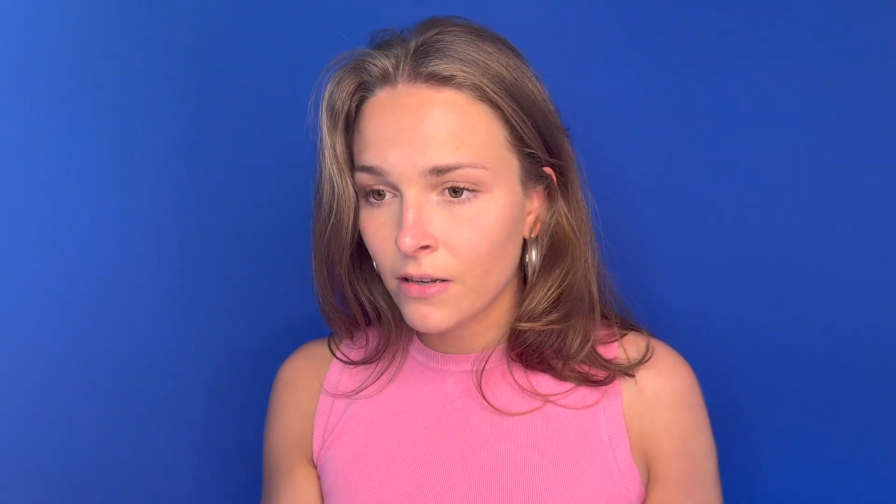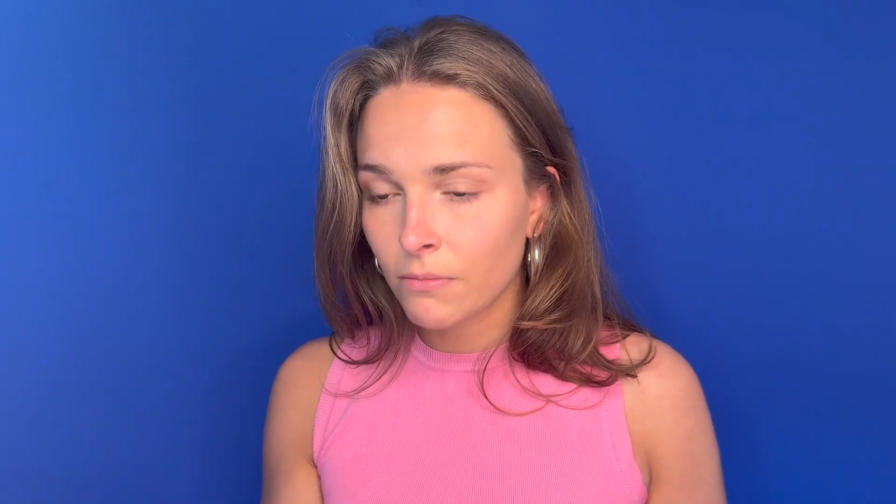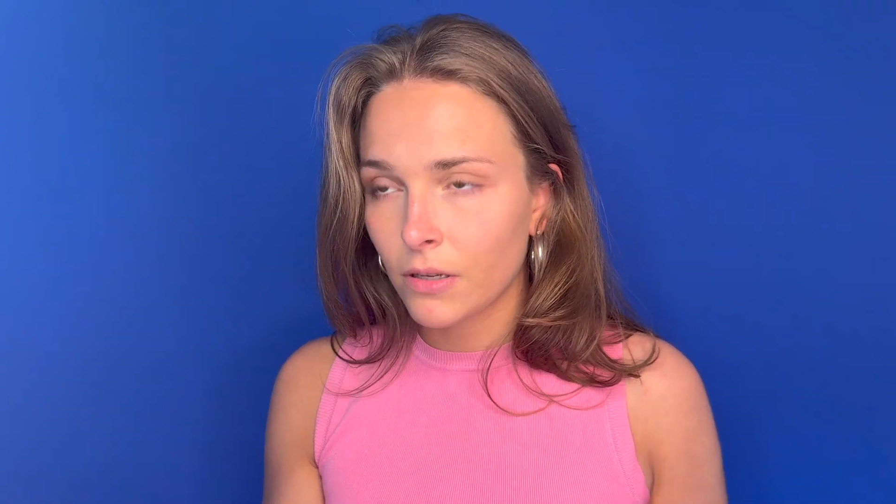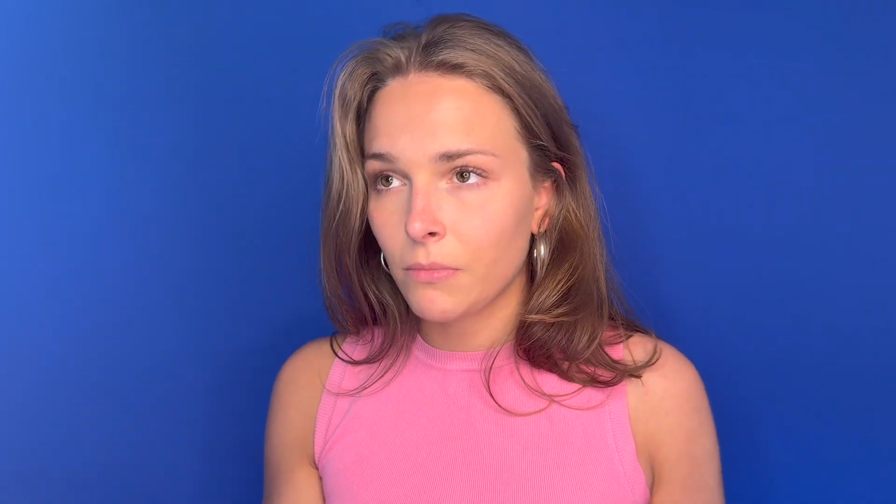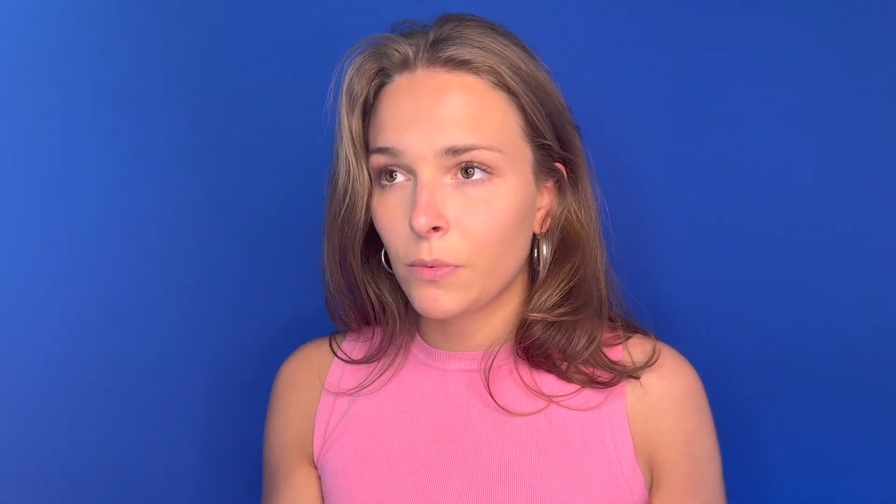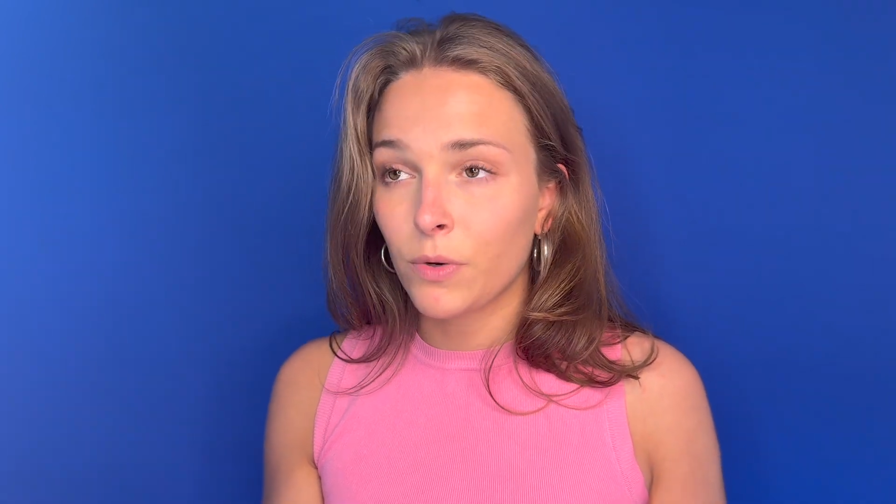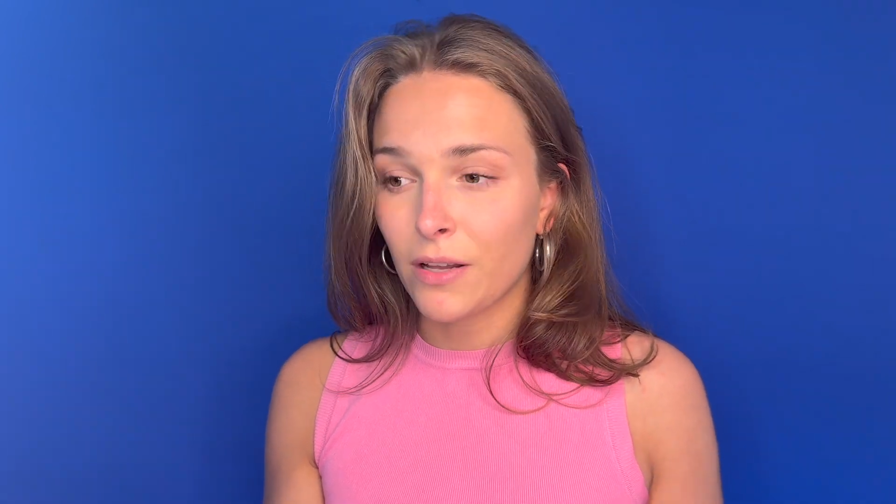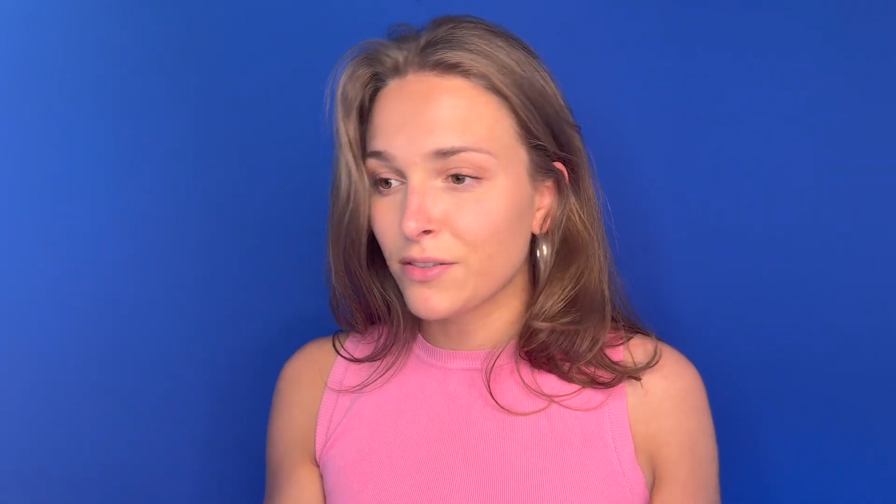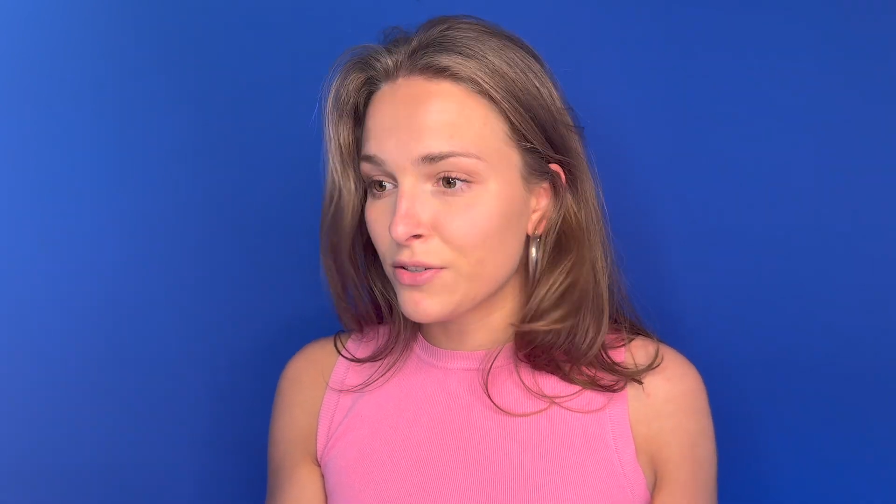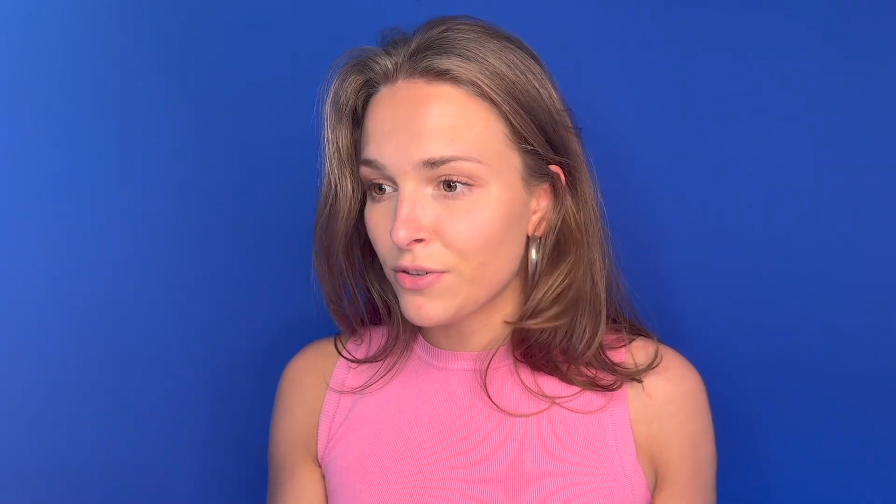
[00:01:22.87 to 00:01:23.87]
But I mean, what
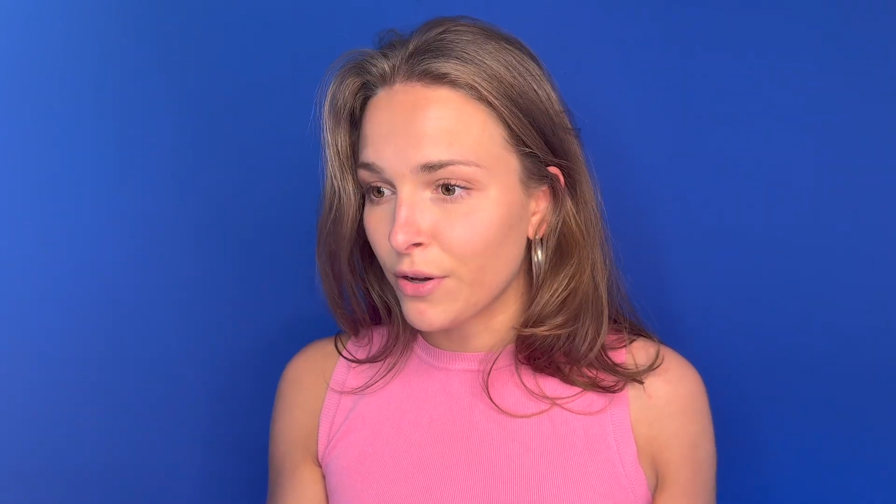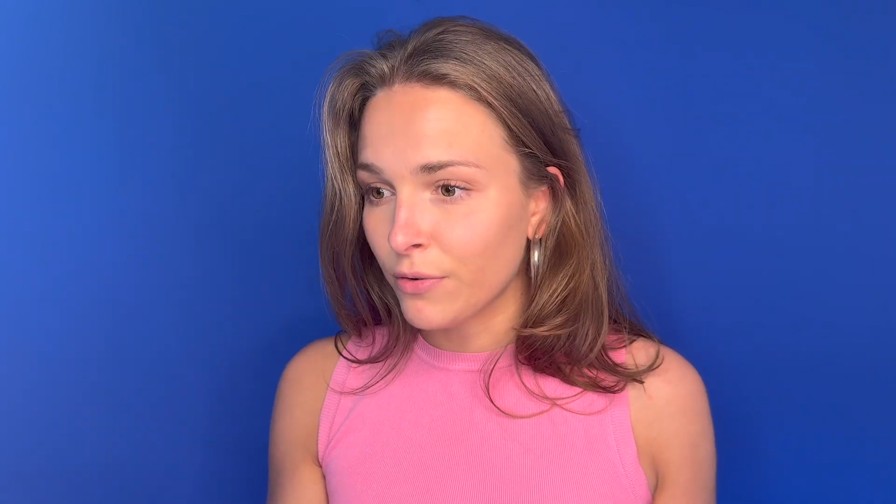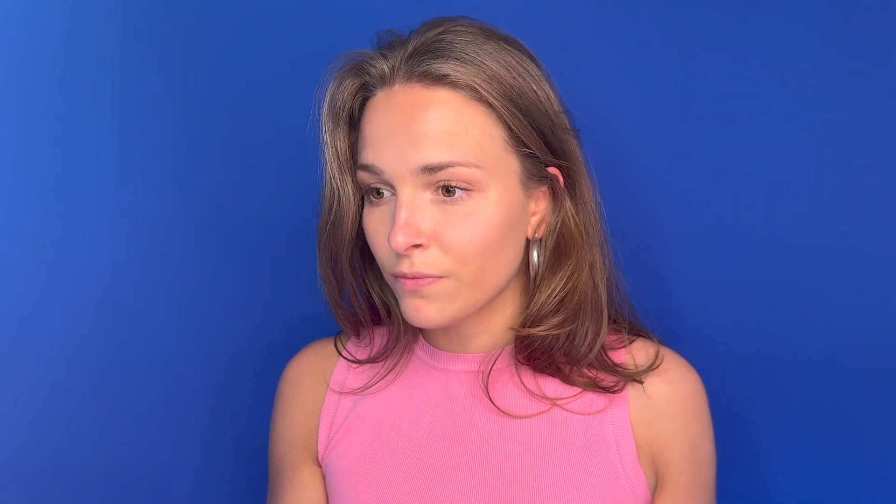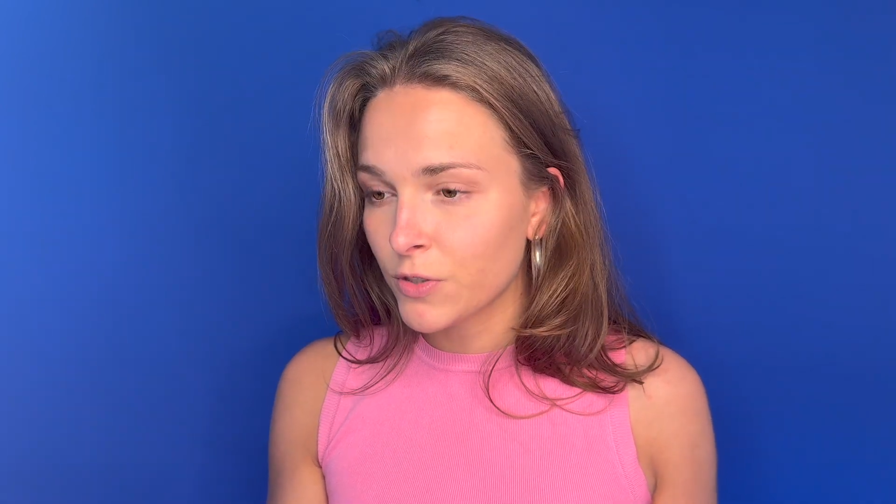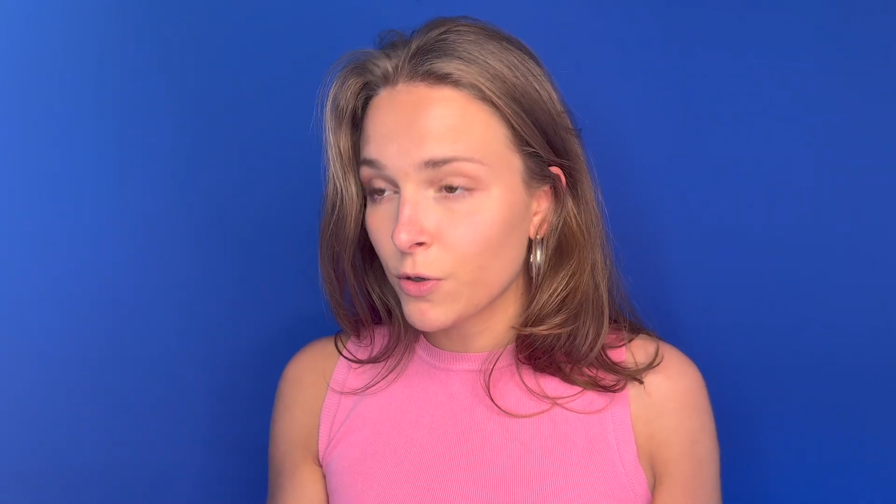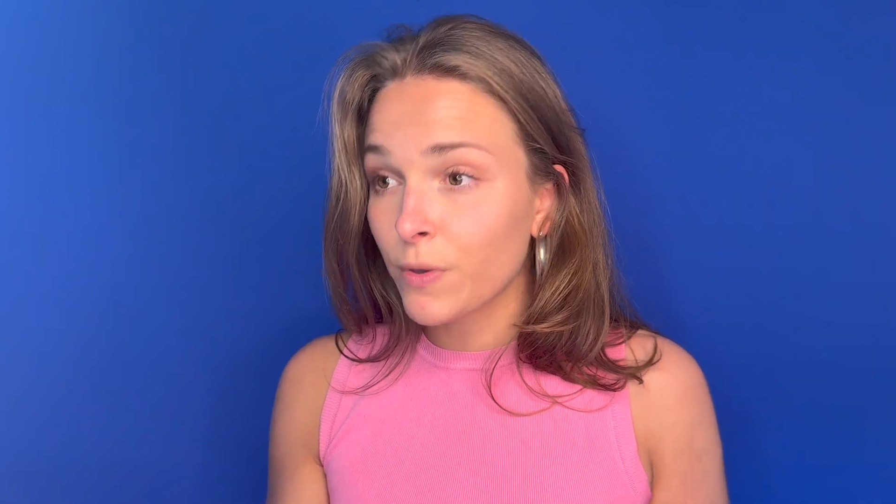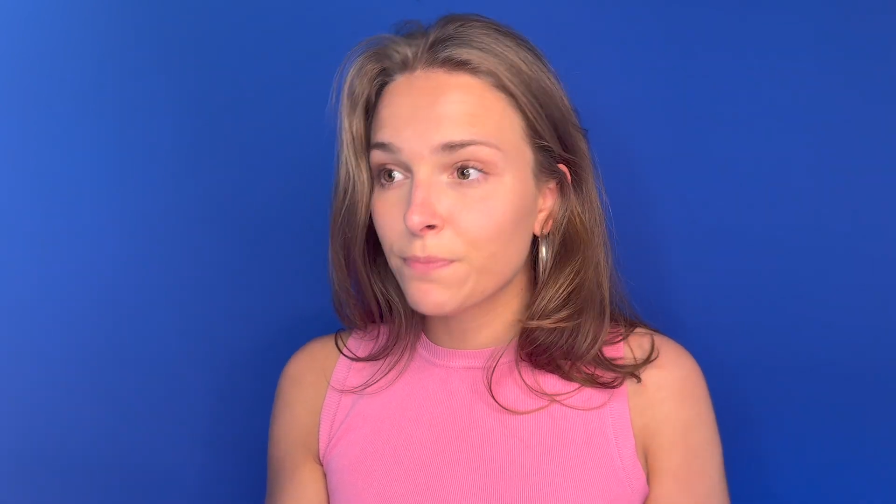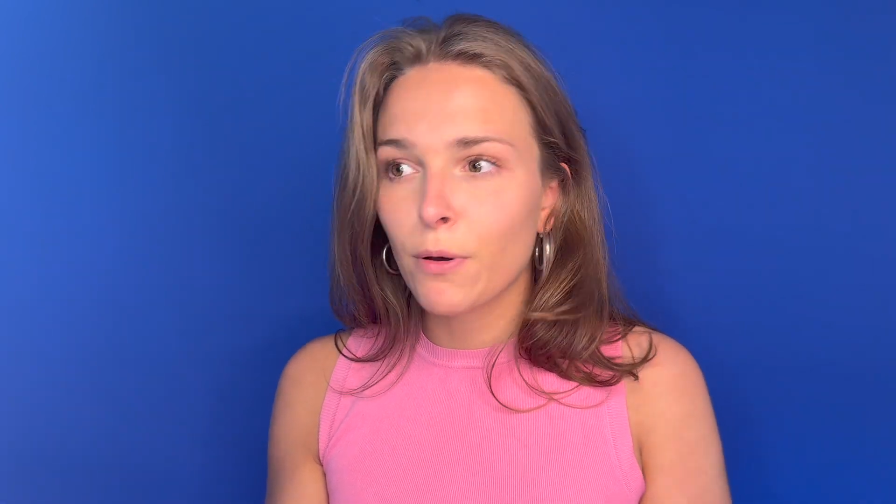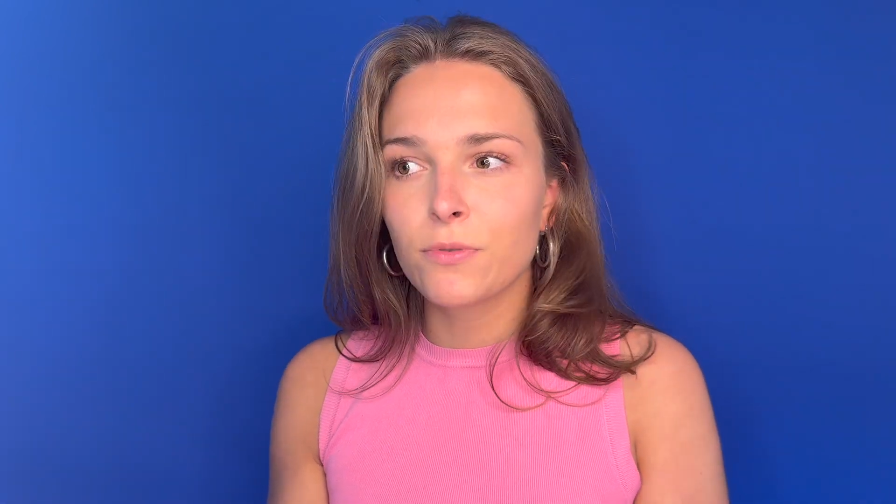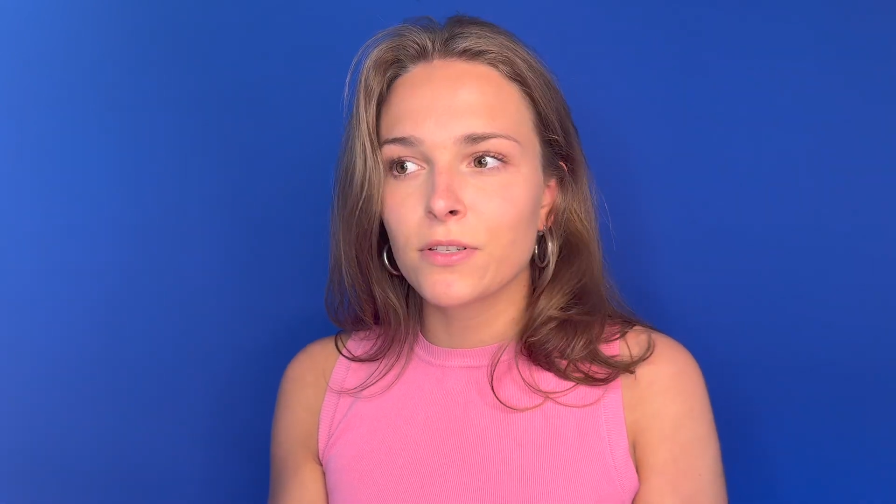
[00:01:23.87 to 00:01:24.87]
else is new? She's always
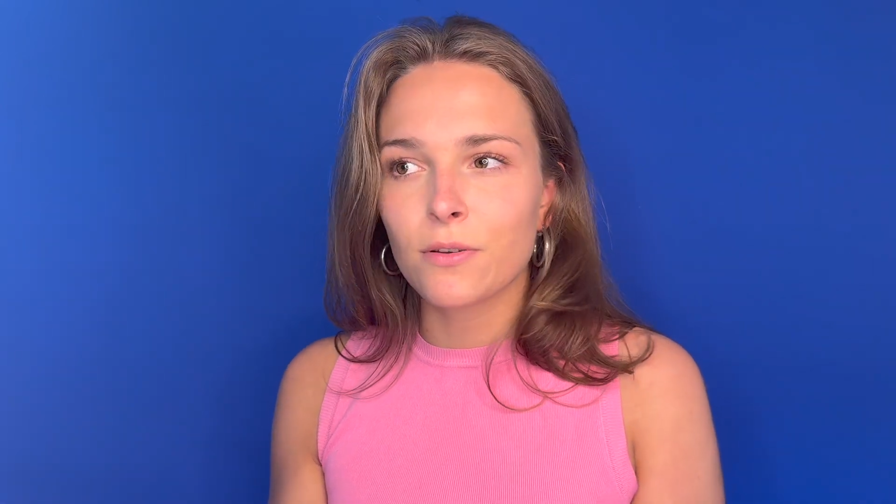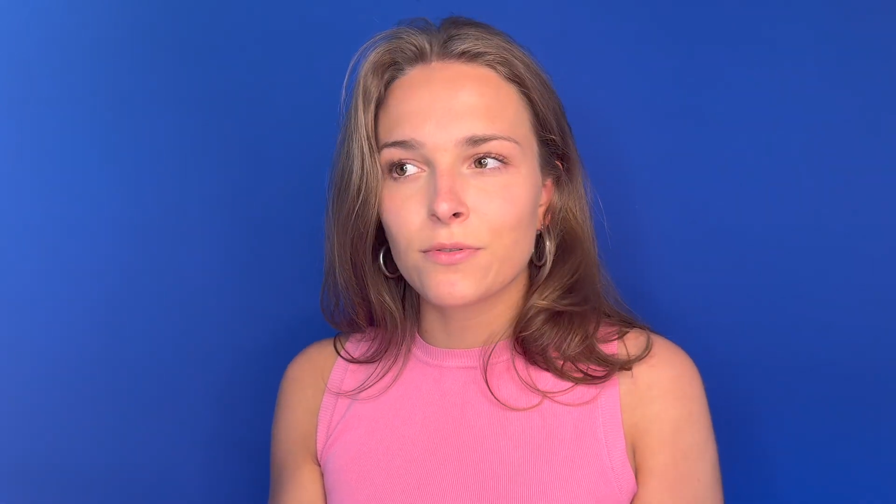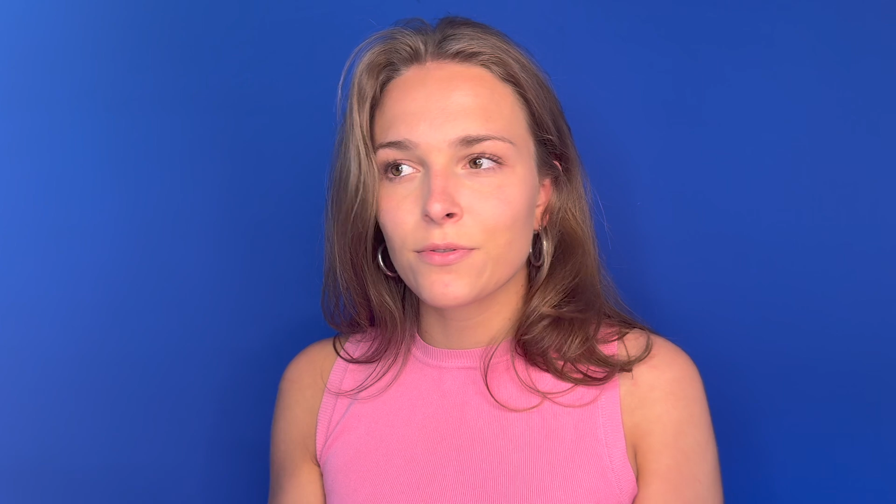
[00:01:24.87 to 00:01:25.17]
posting those